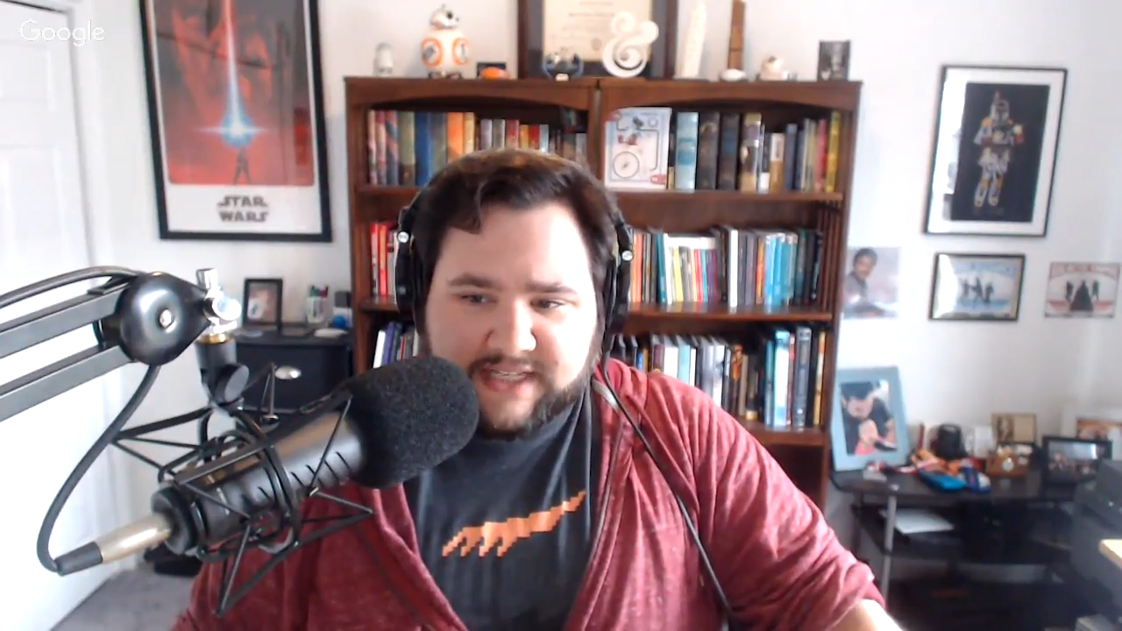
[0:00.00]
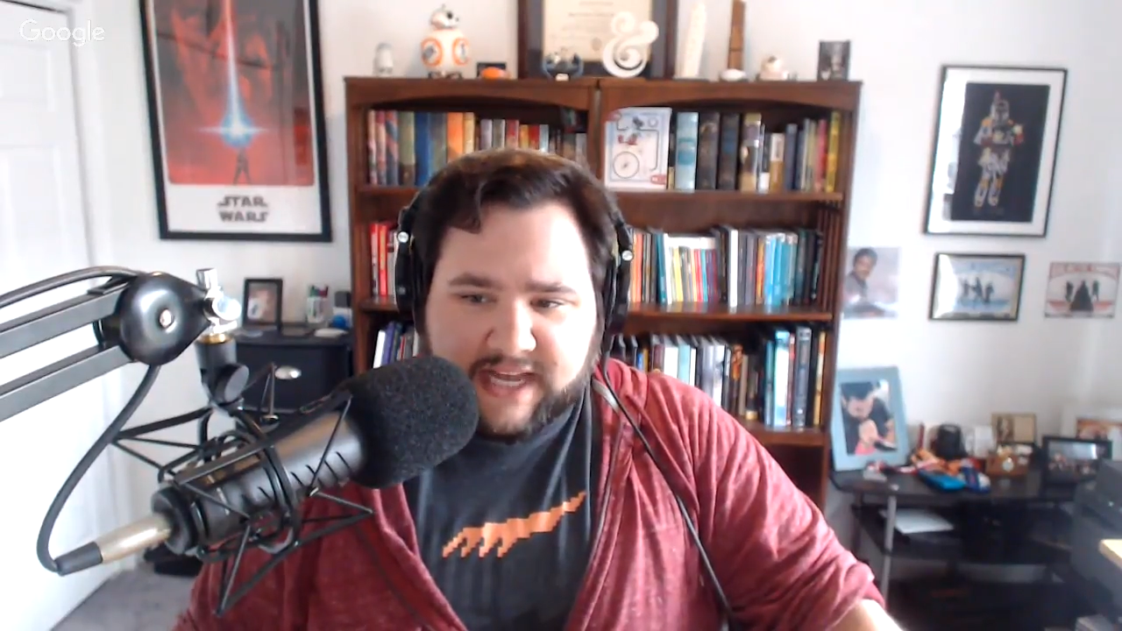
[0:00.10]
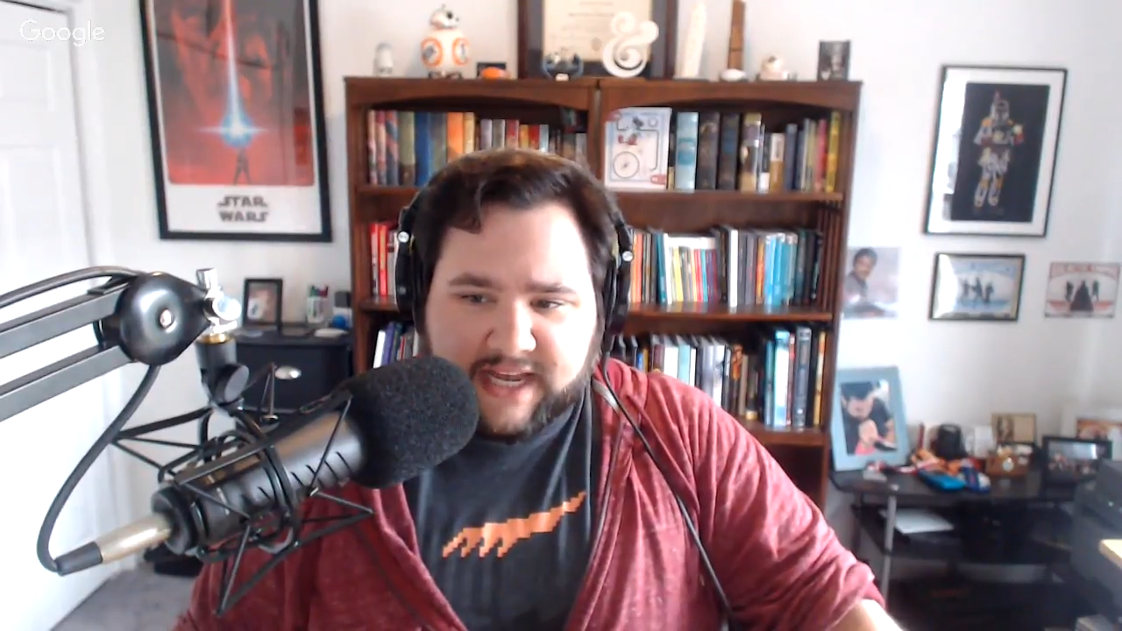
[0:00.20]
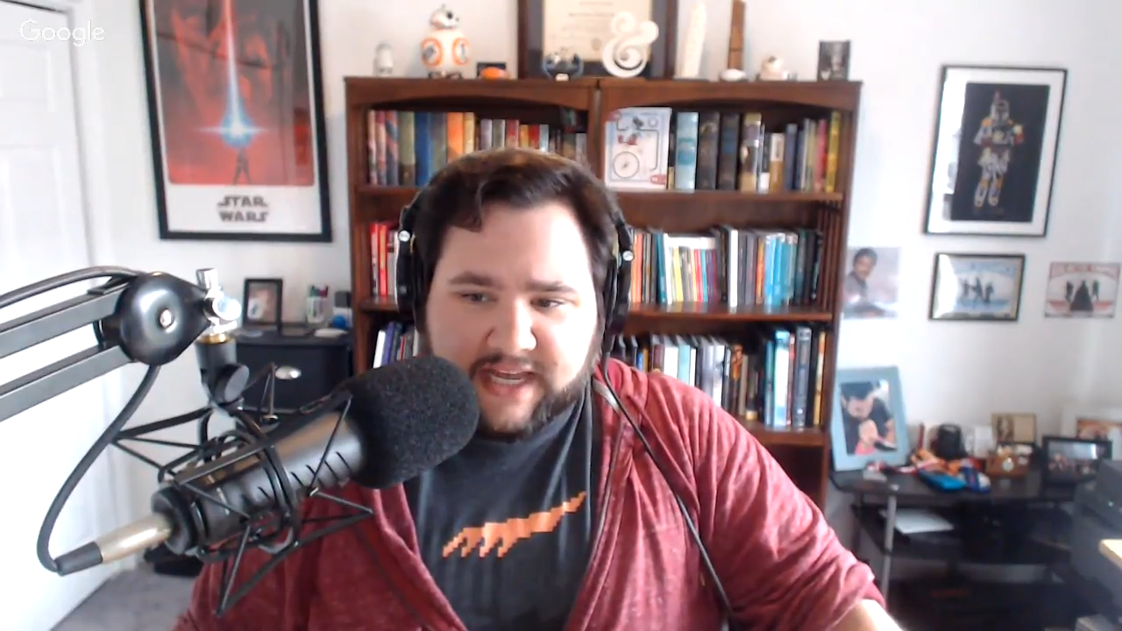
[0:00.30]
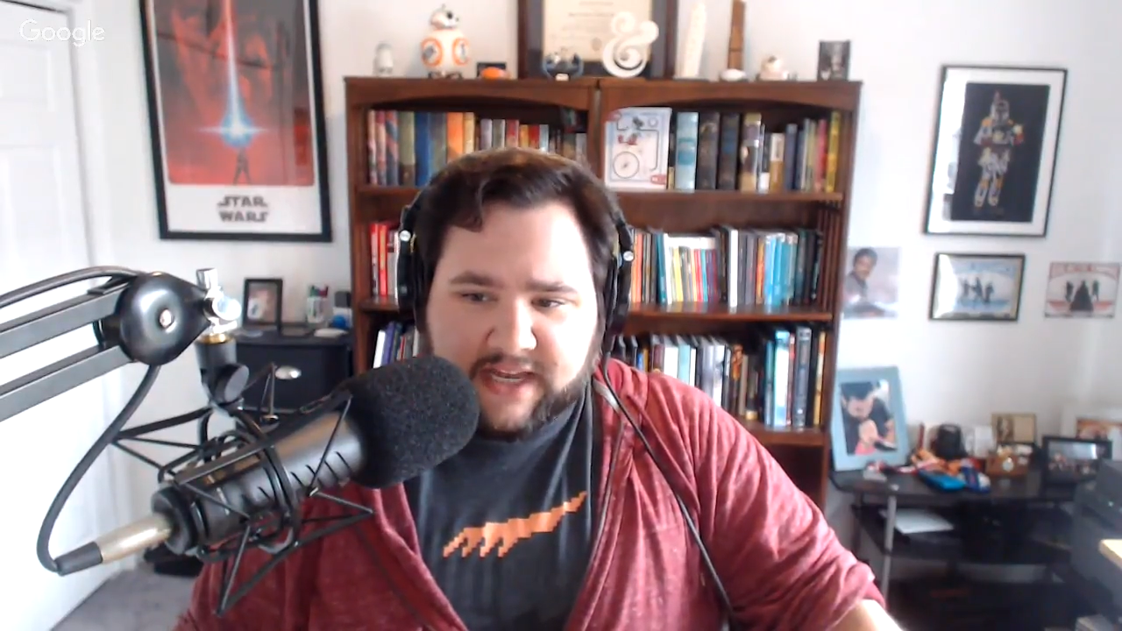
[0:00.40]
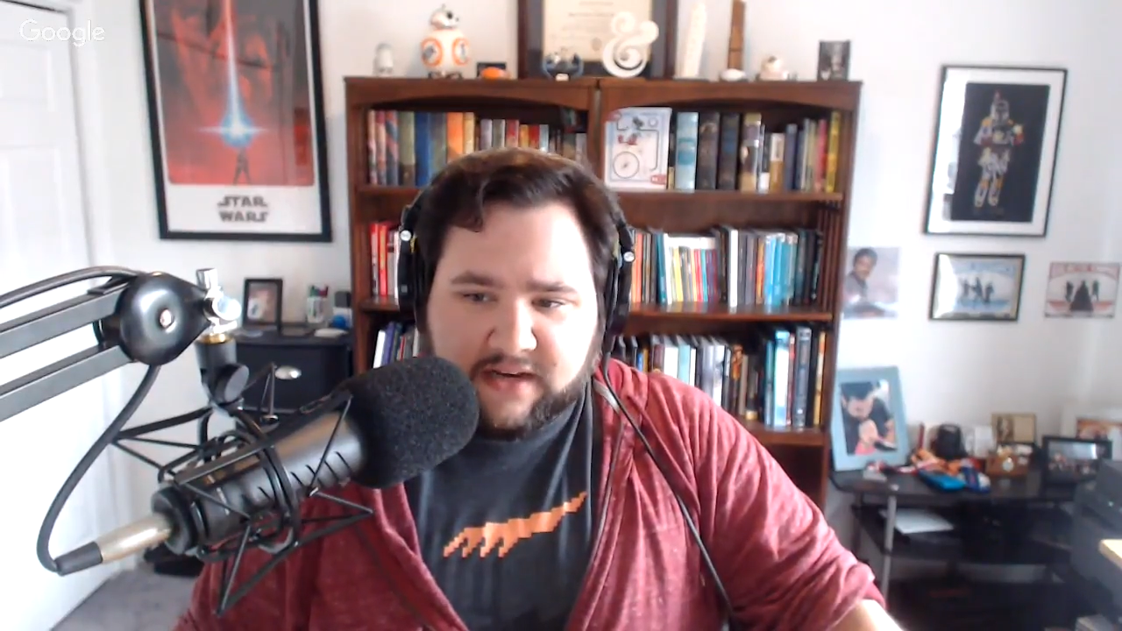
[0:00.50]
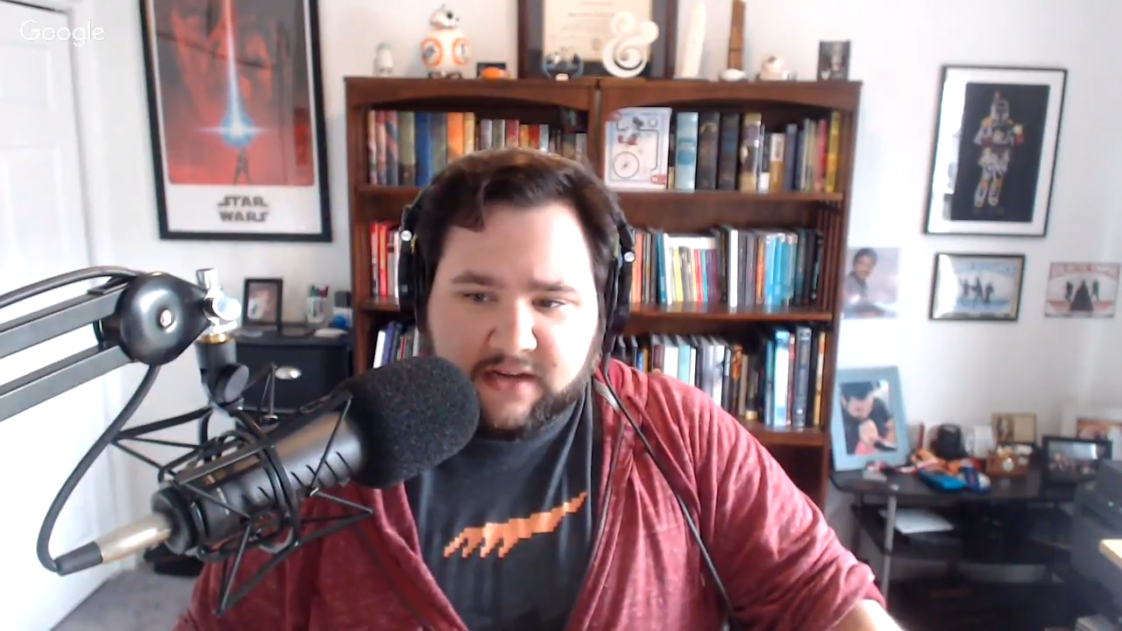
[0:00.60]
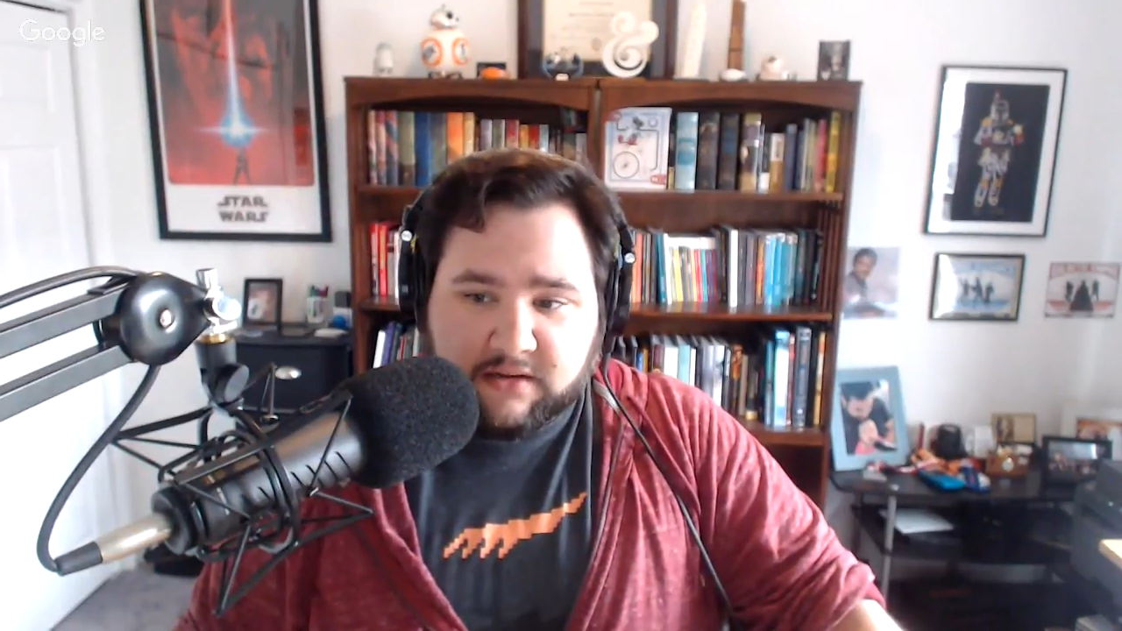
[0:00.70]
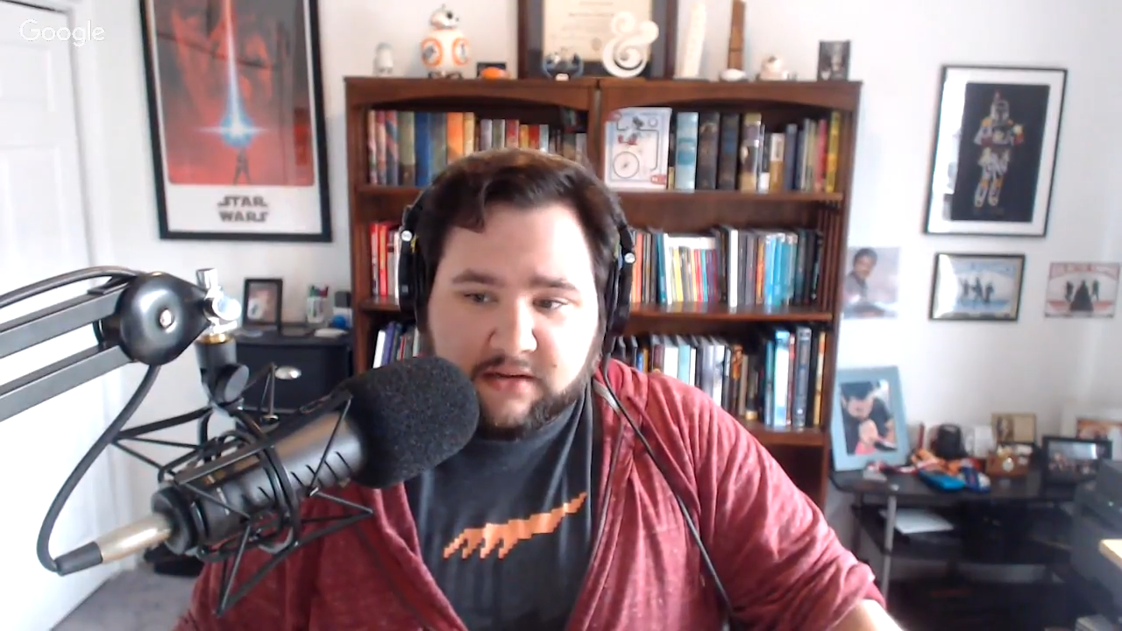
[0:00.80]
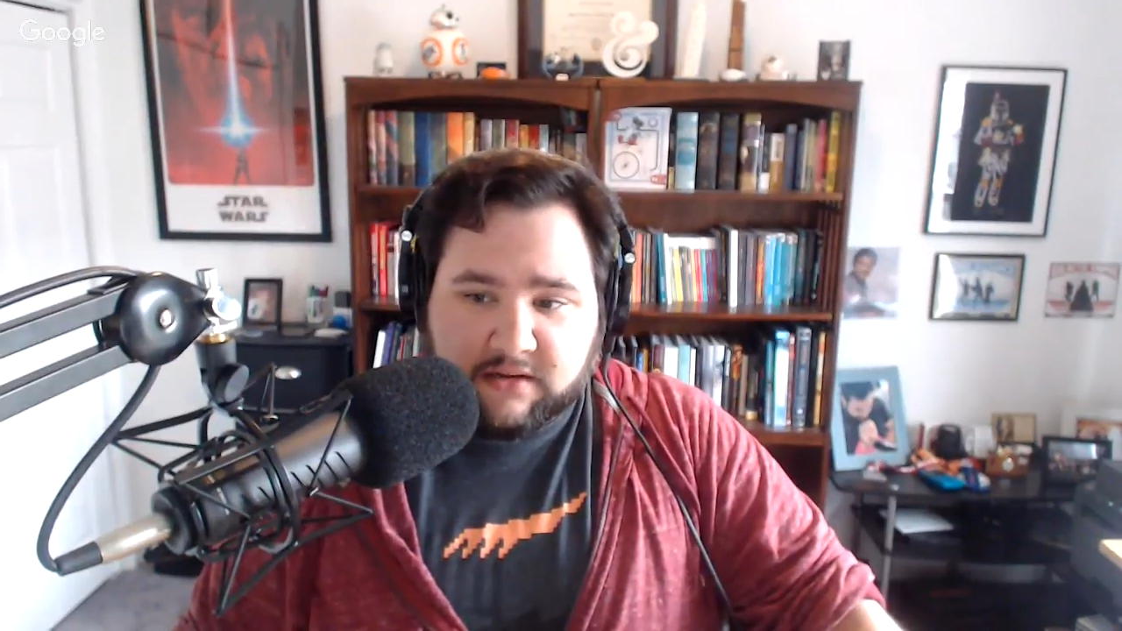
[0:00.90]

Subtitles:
taken